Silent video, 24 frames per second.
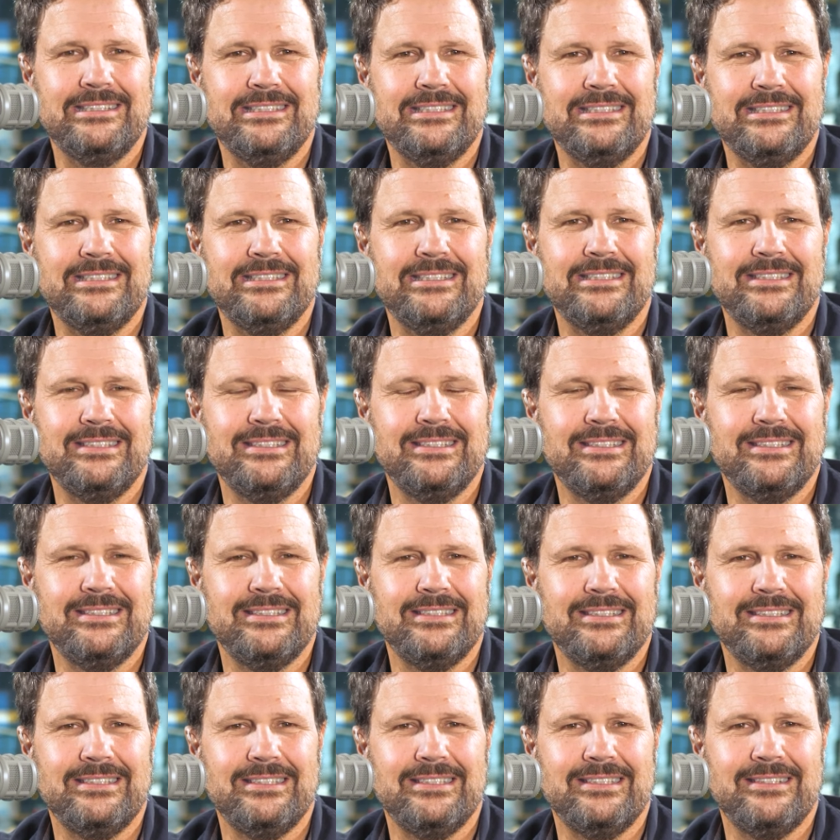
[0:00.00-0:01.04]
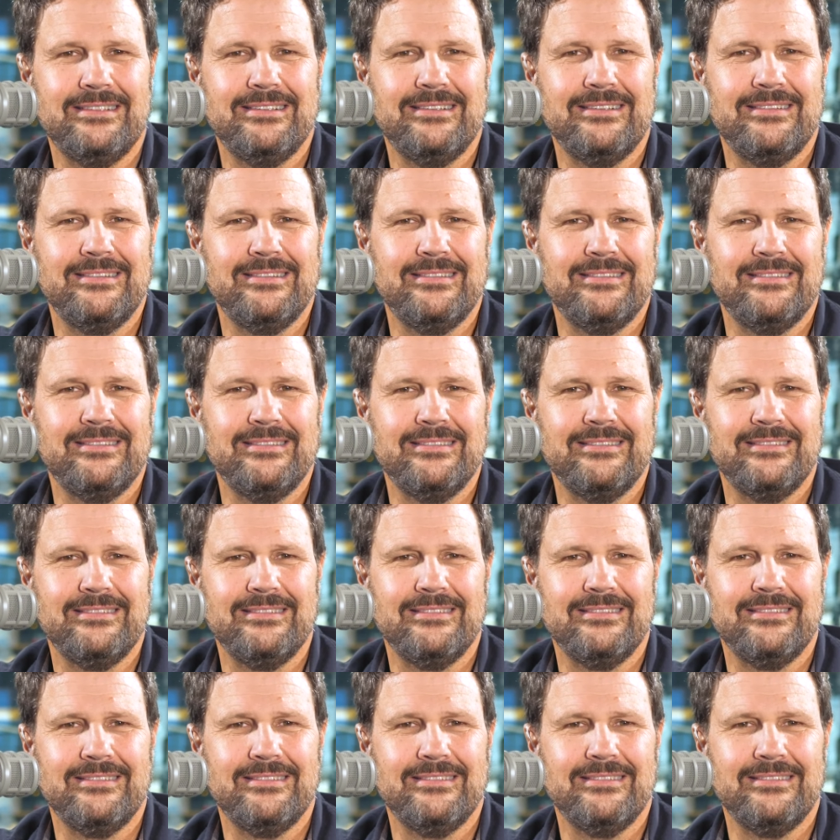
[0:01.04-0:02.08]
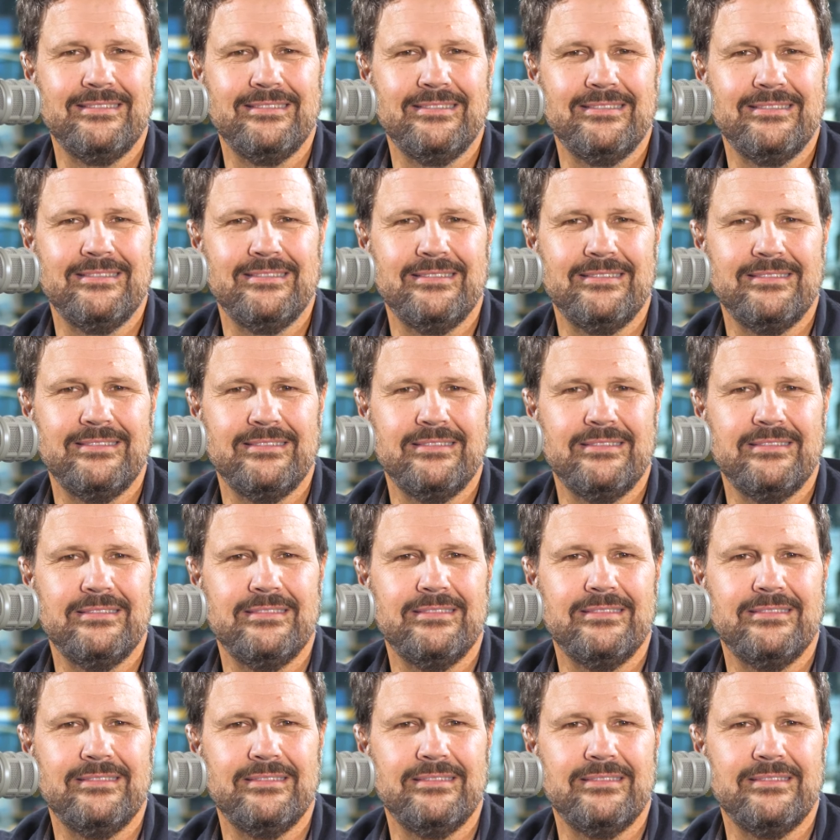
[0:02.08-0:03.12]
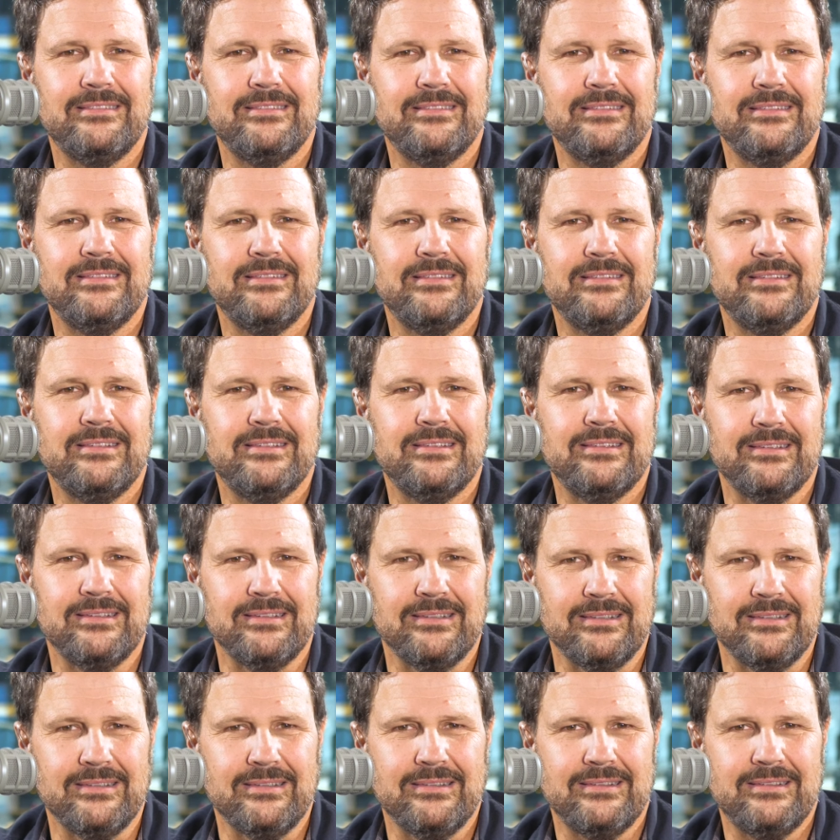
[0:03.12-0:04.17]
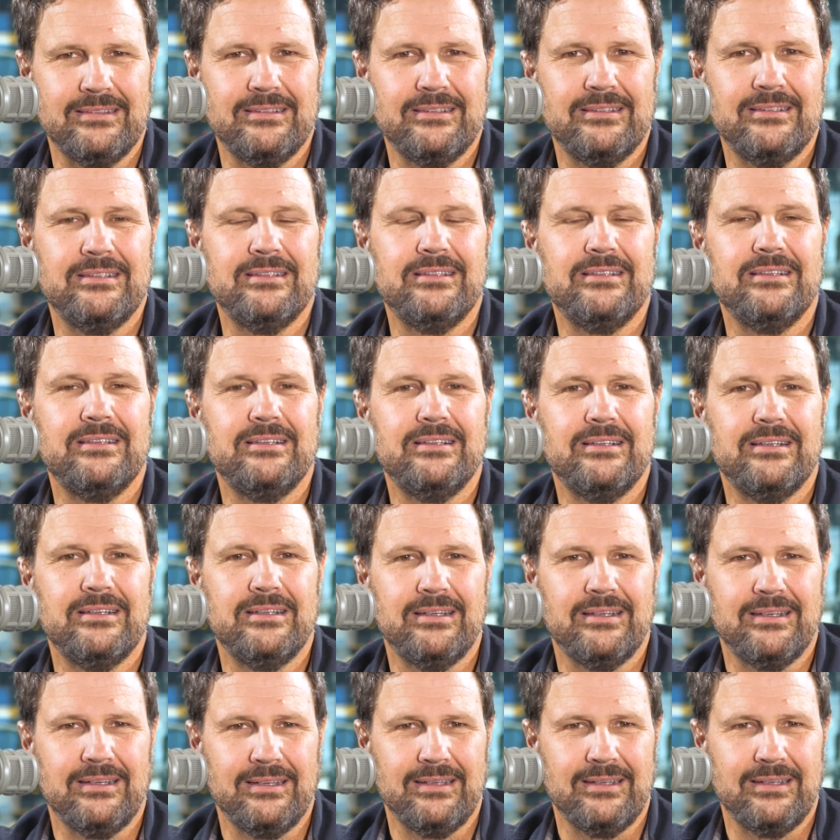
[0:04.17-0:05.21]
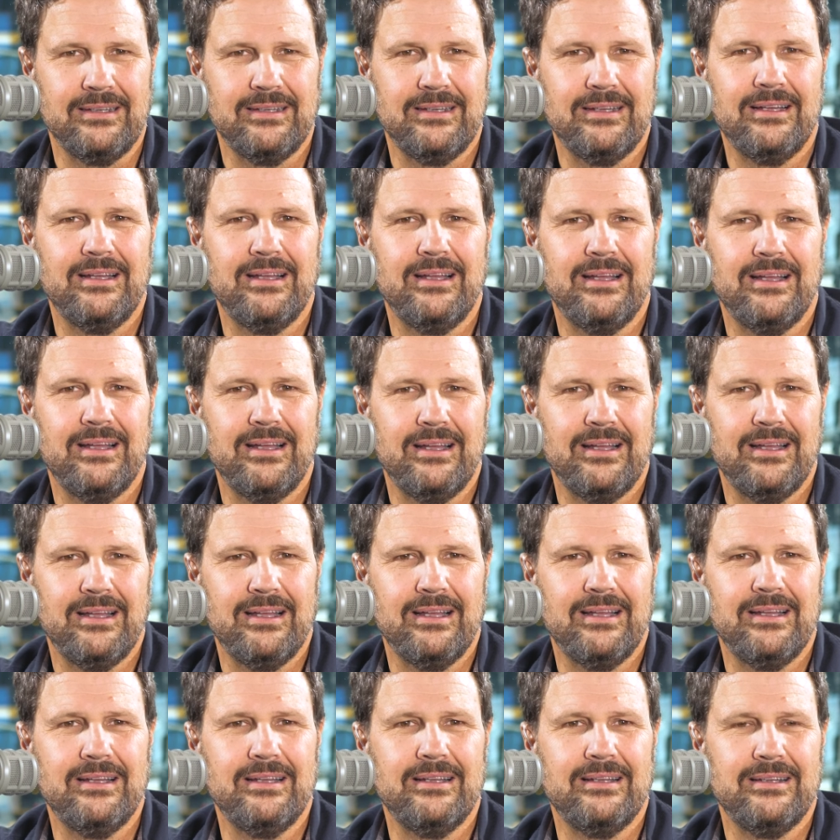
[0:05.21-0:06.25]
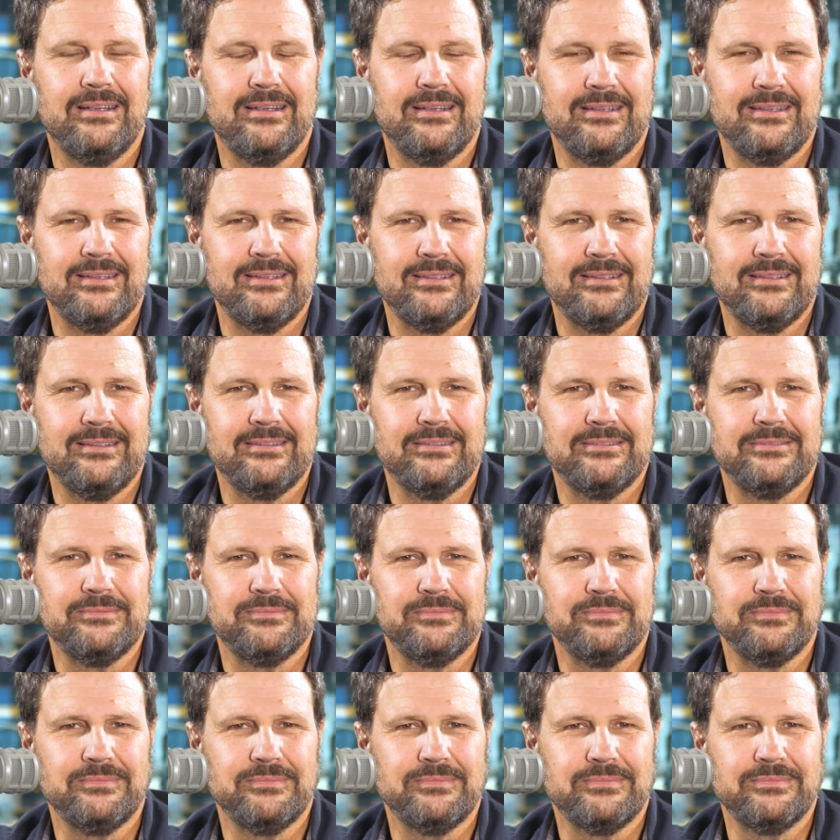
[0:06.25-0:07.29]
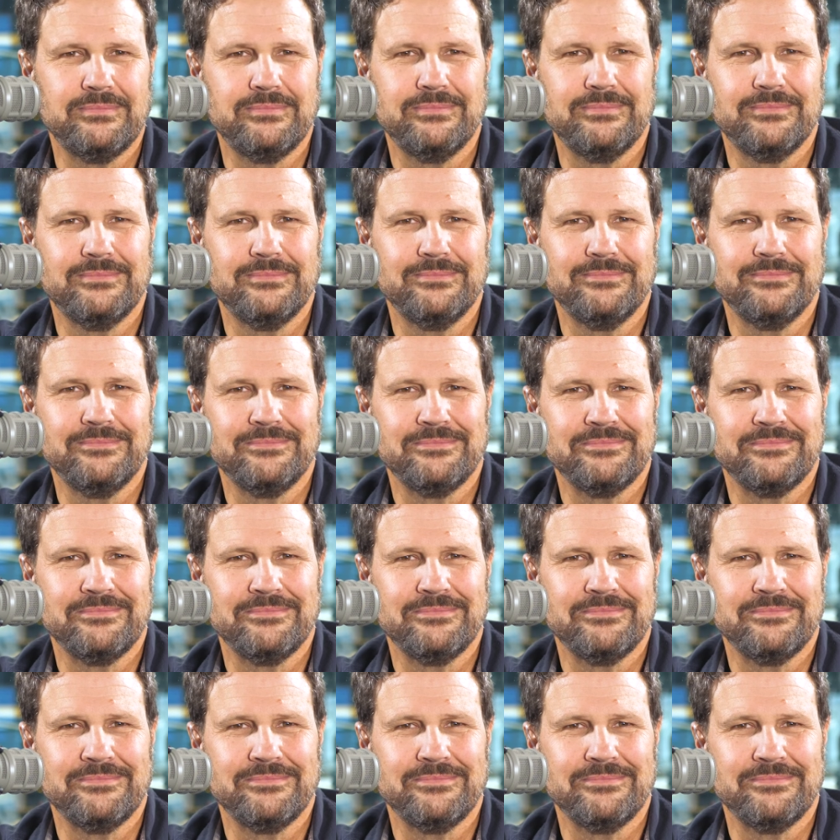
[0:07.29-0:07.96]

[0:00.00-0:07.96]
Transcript: (silent)